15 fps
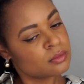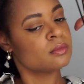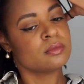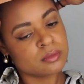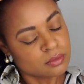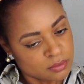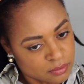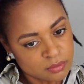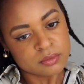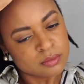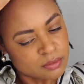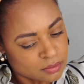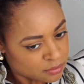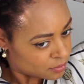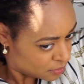Secure
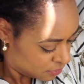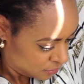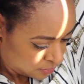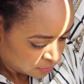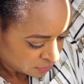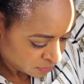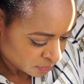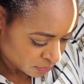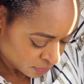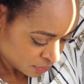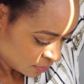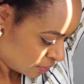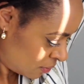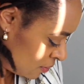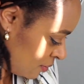your hair in a low
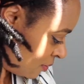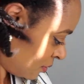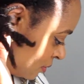side